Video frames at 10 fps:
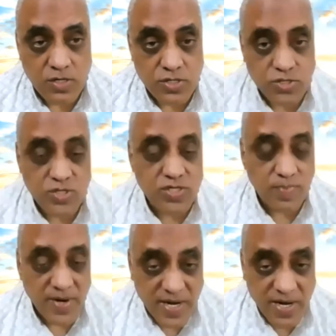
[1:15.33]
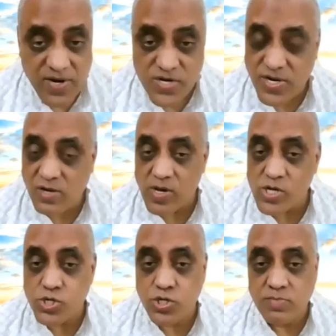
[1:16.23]
So it's a pretty interesting
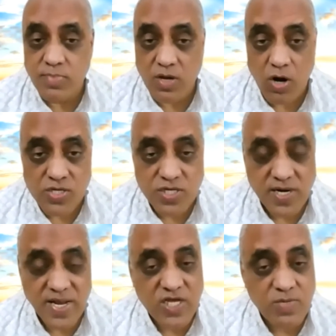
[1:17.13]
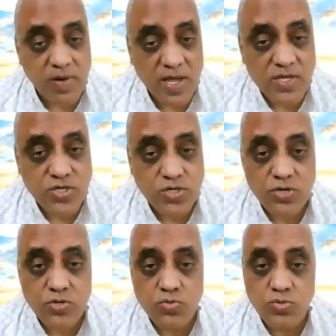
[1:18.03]
question because it explains to
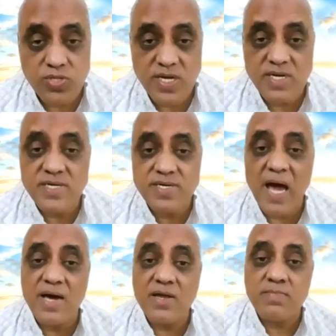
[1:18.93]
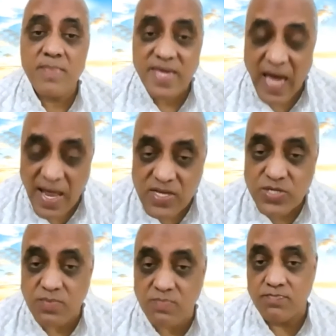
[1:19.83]
you the entire
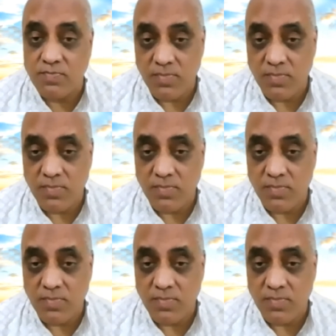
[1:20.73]
mechanism